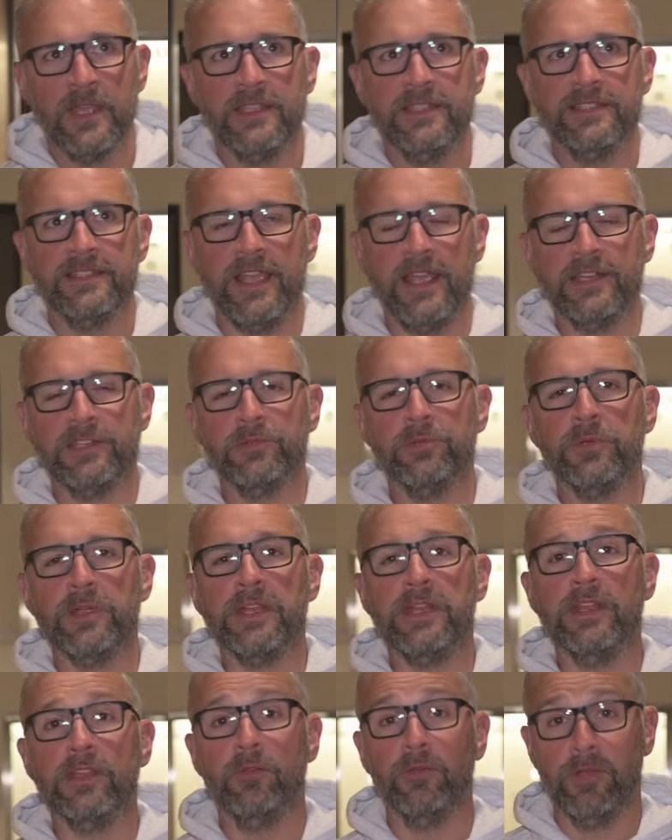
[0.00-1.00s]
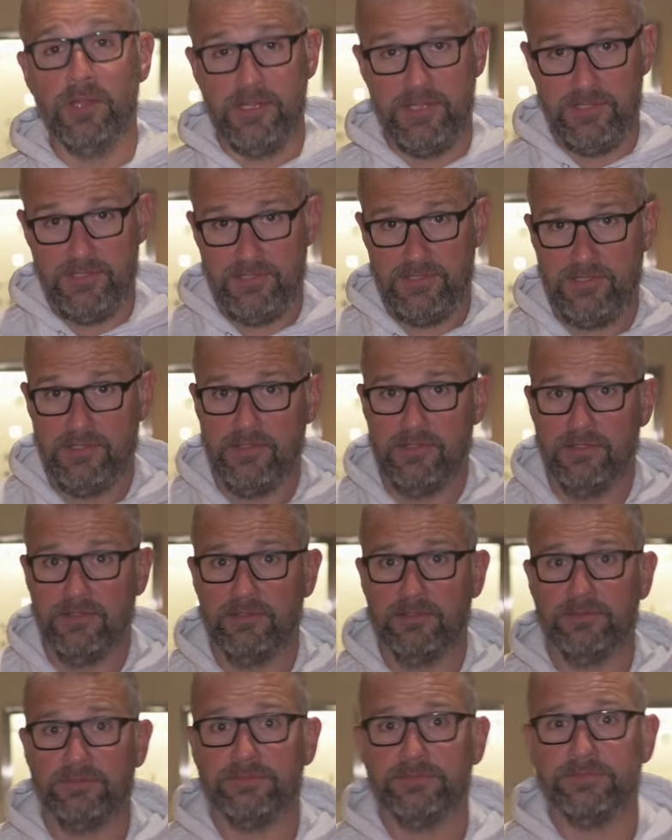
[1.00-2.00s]
Santorini, Greece.
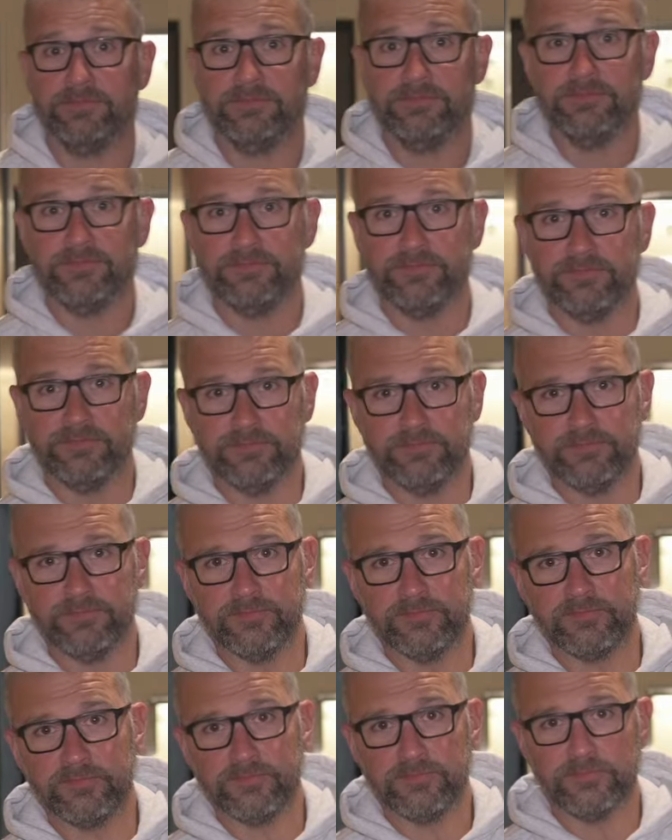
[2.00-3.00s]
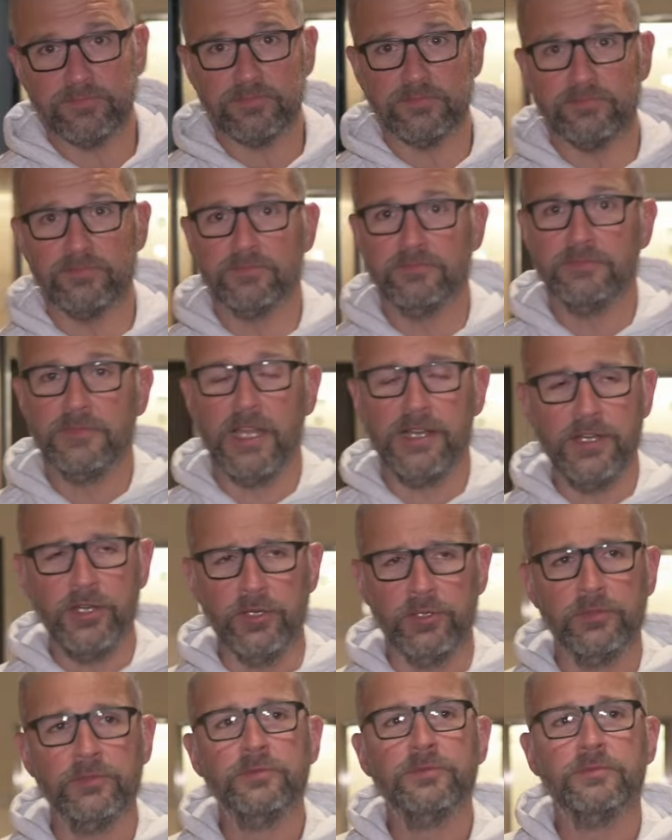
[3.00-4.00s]
Do you like to swim? I
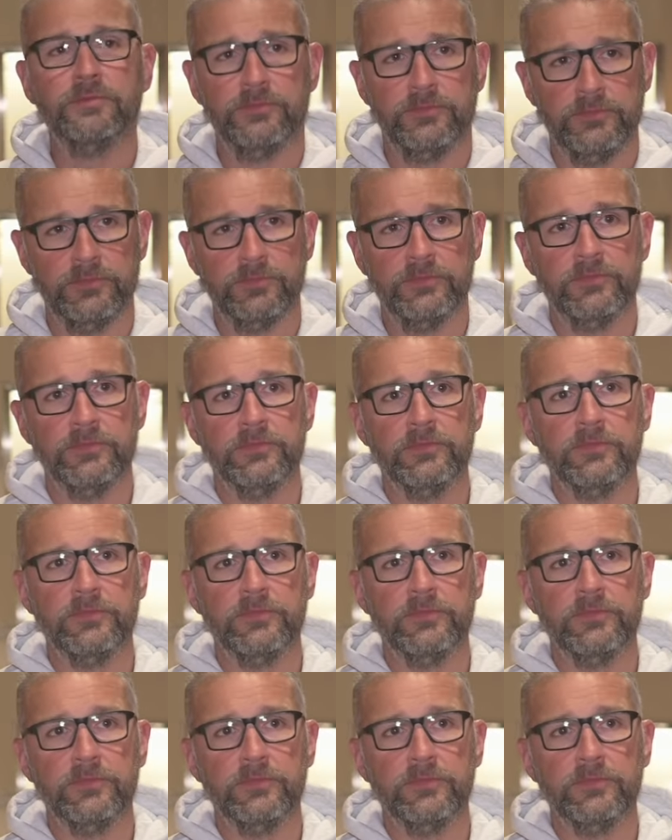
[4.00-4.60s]
do. Lake